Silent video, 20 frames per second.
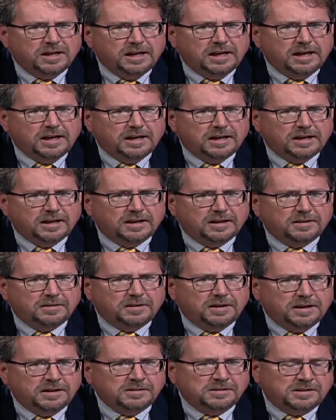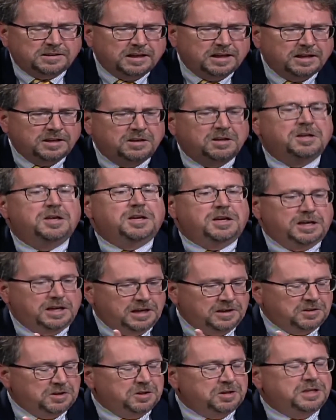and saying,
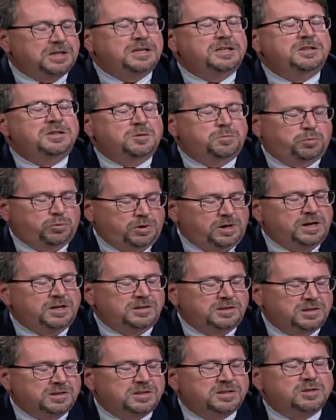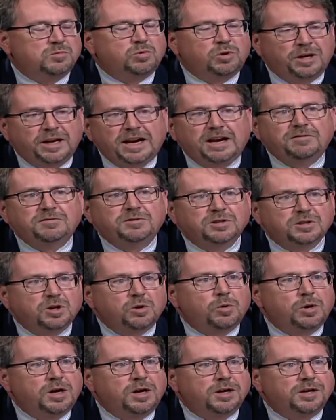and in the process that will have to go
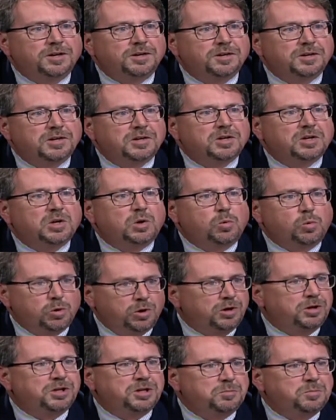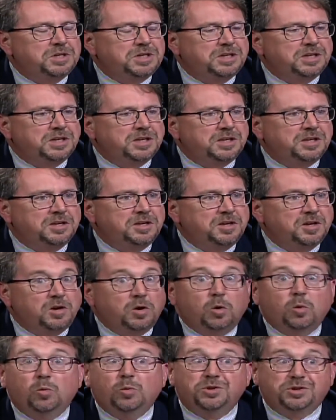on, we're going to begin
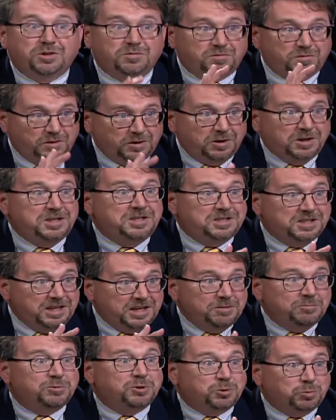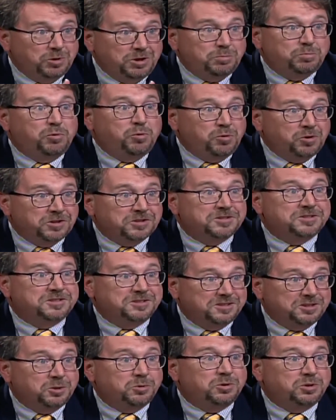with the very same 3 points
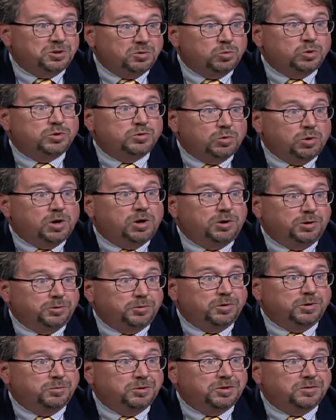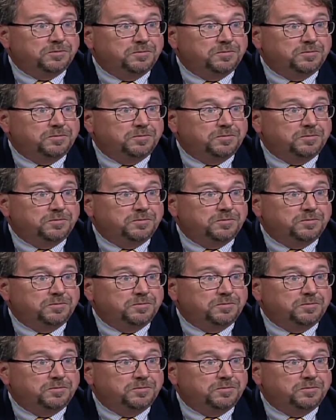that are in the withdrawal agreement.